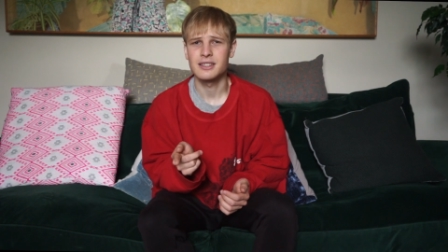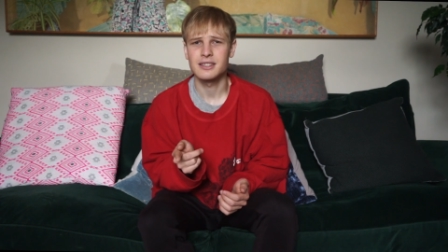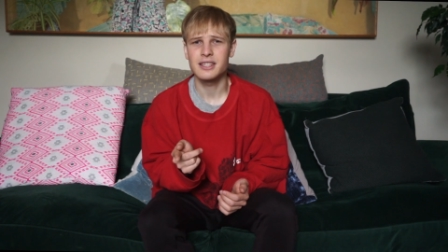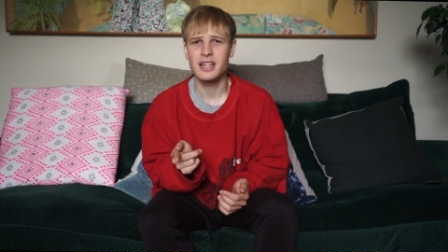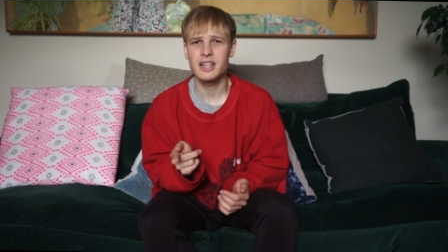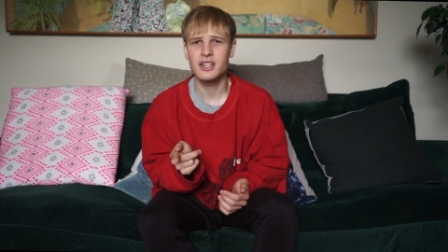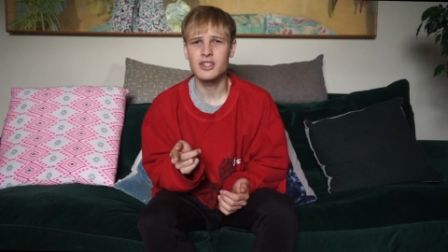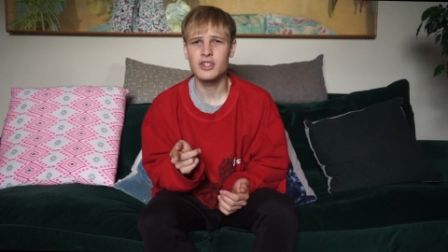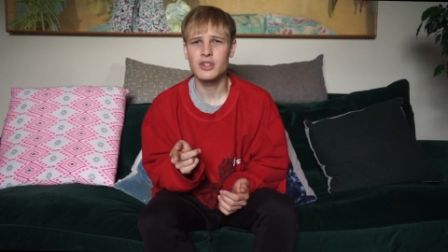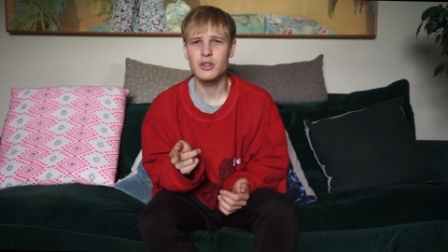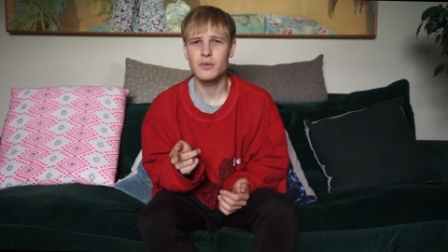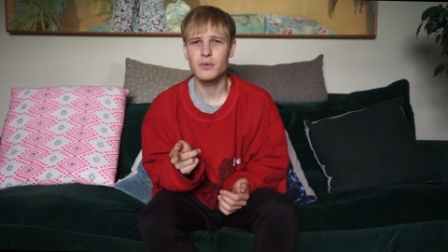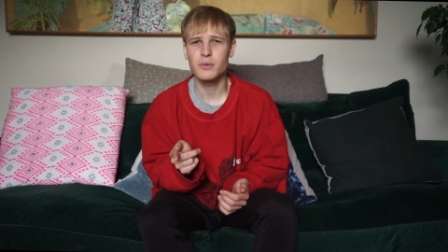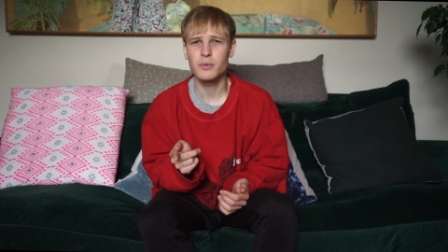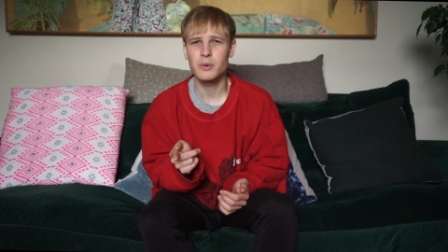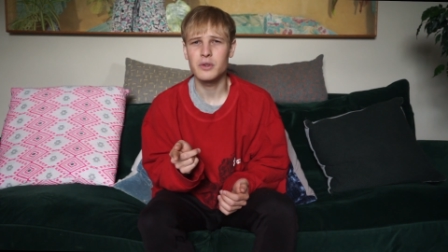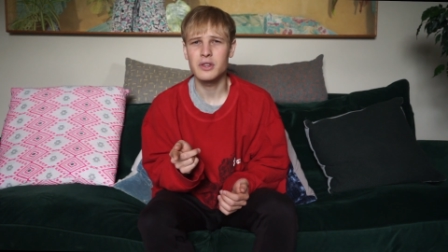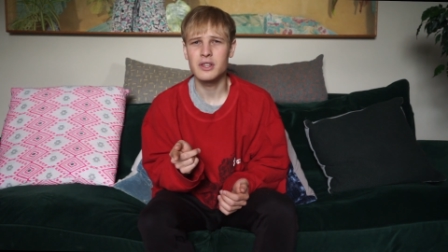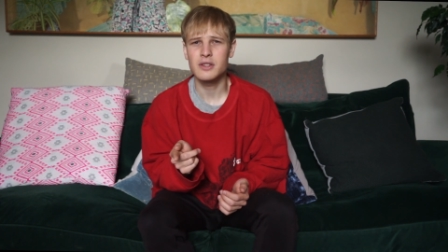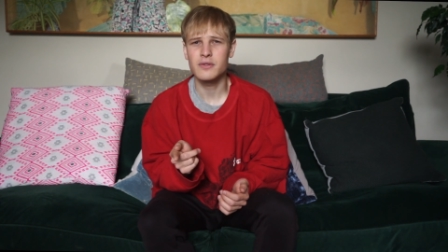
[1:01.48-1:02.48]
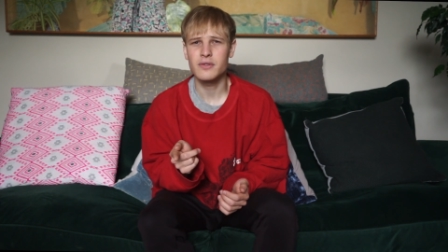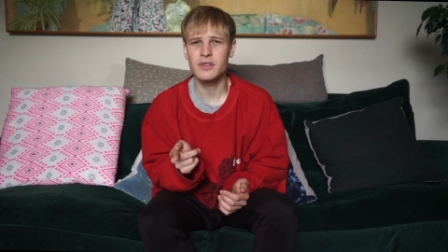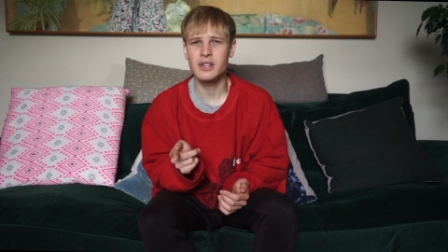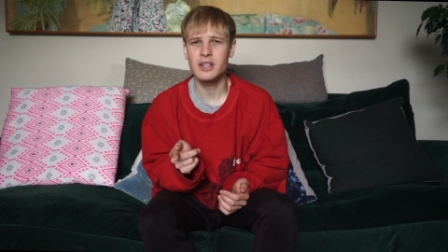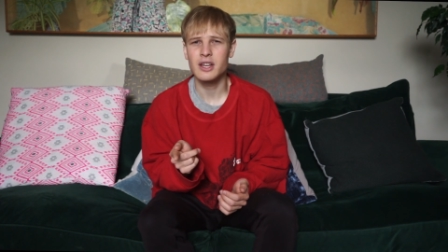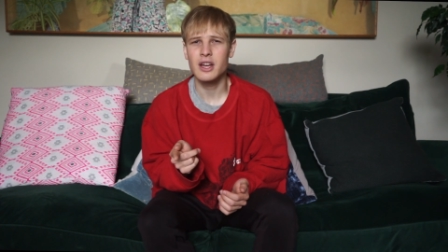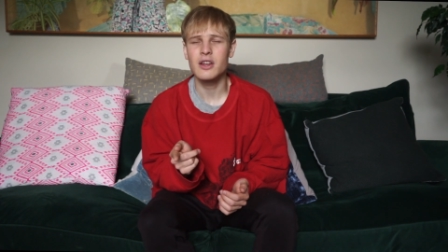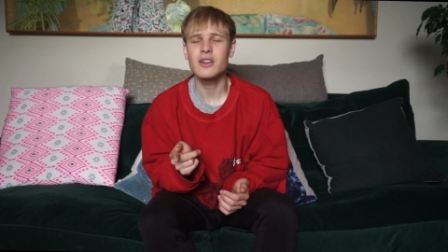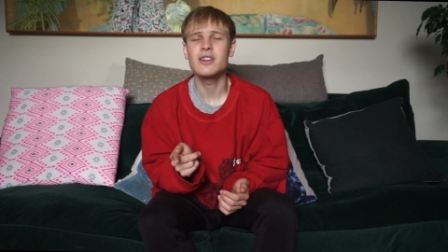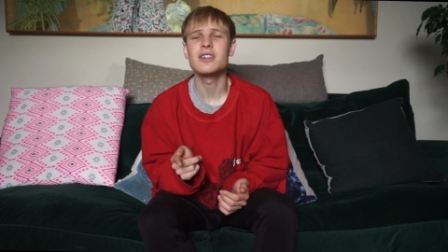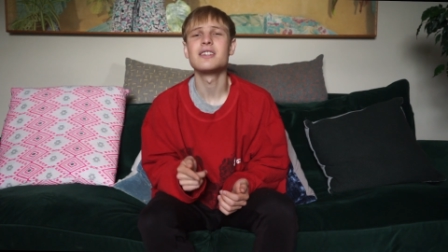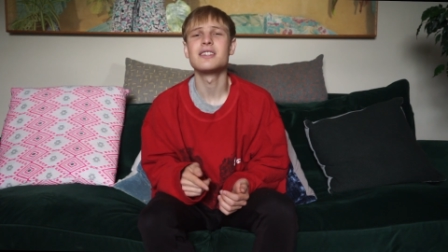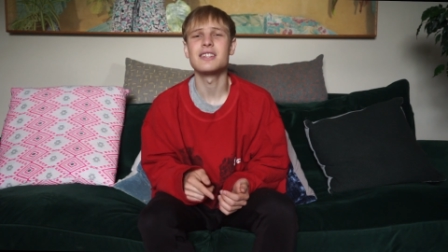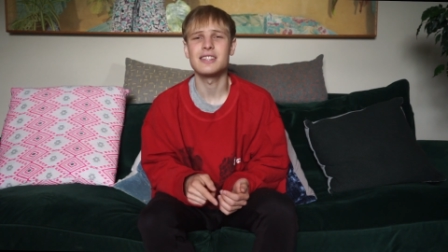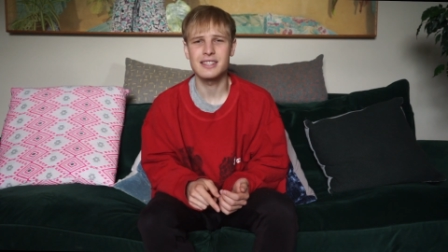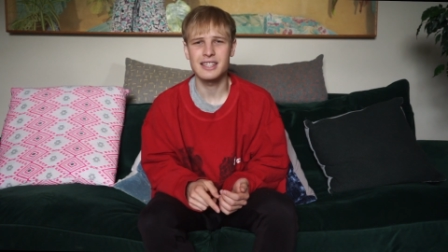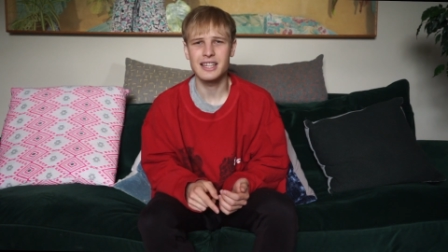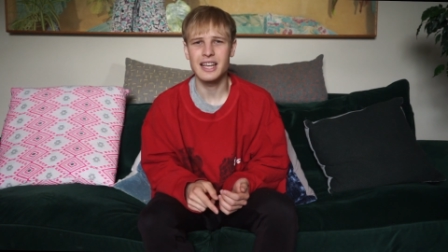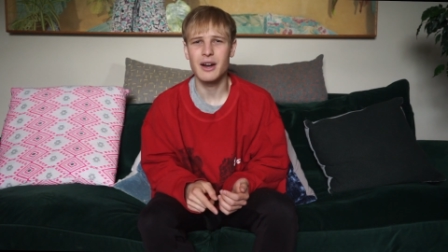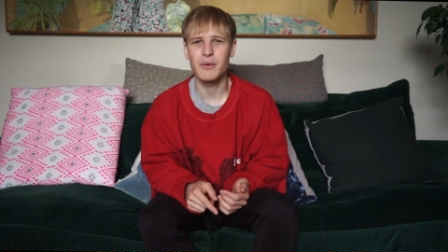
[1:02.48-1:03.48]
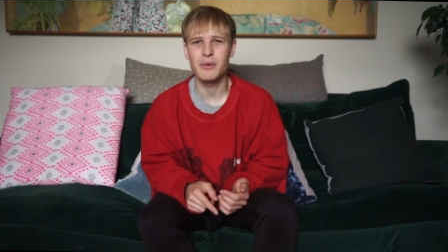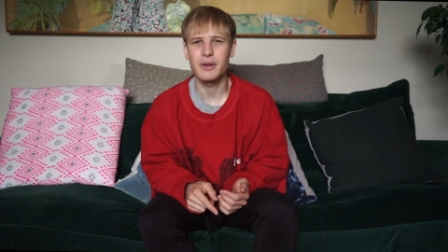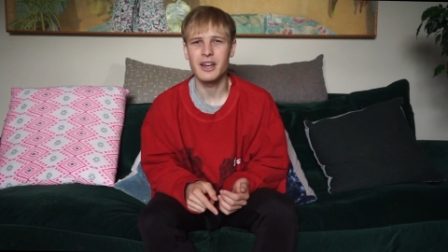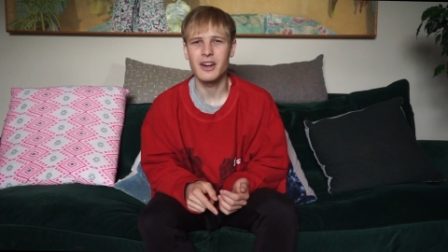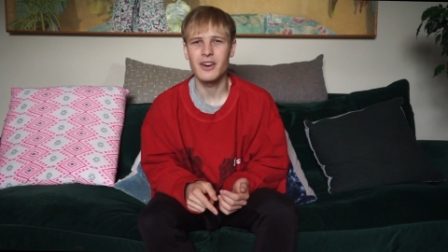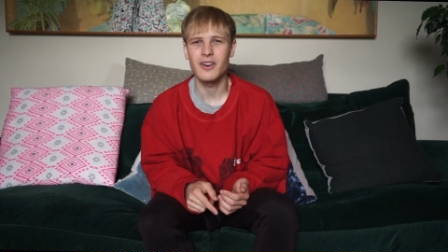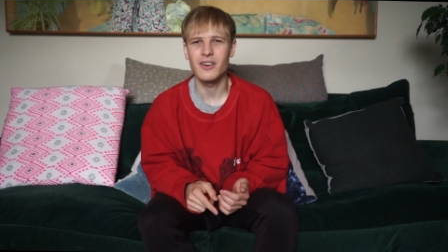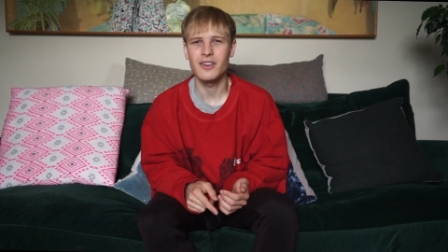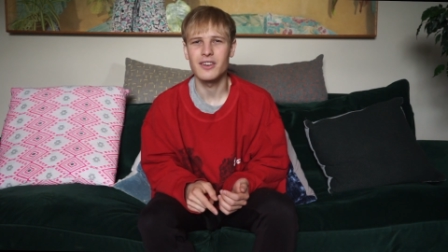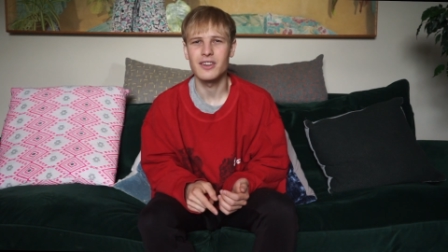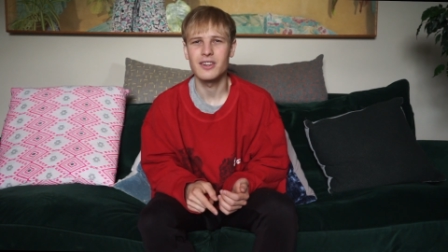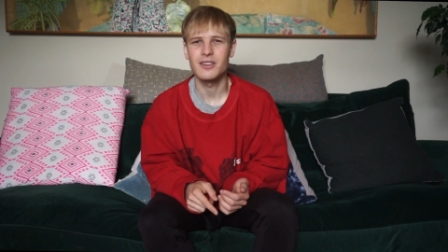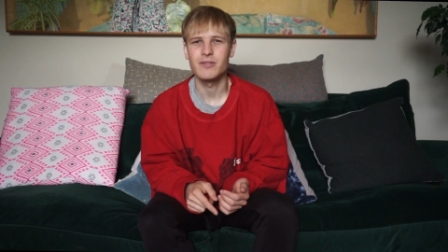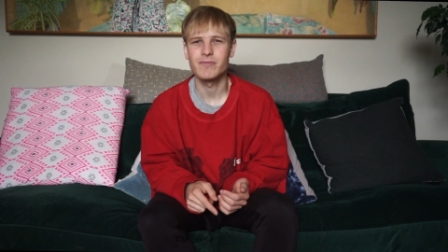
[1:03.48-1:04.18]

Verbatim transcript: stay tuned with this video to see how we get on.